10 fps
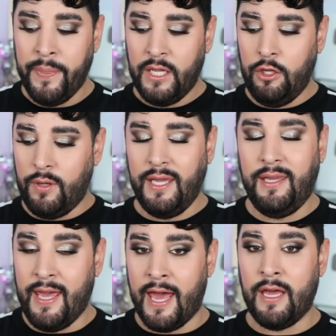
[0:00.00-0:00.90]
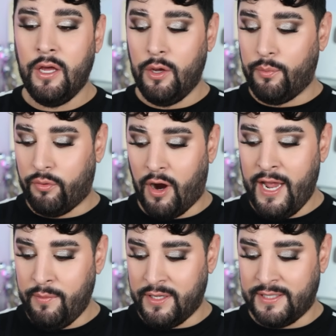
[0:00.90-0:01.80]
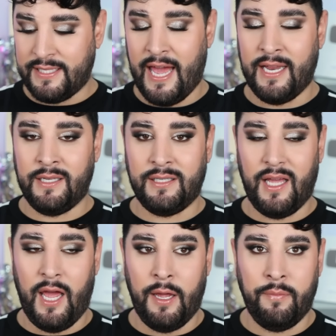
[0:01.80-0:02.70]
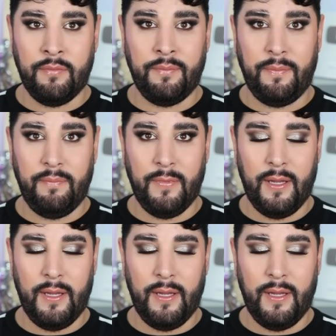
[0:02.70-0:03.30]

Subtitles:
You can get primers and, primers